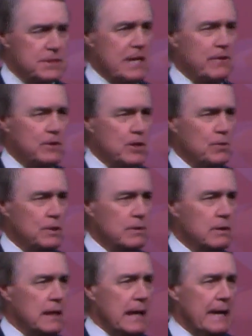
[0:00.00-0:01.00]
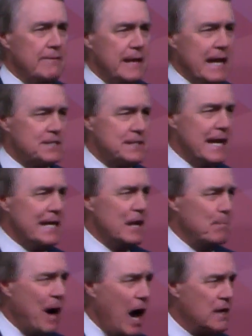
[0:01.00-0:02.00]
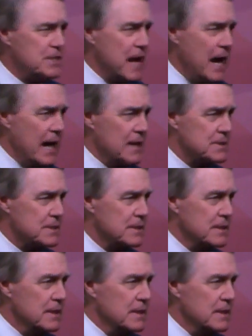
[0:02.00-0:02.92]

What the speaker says: State of the Union, and the next day he apologized.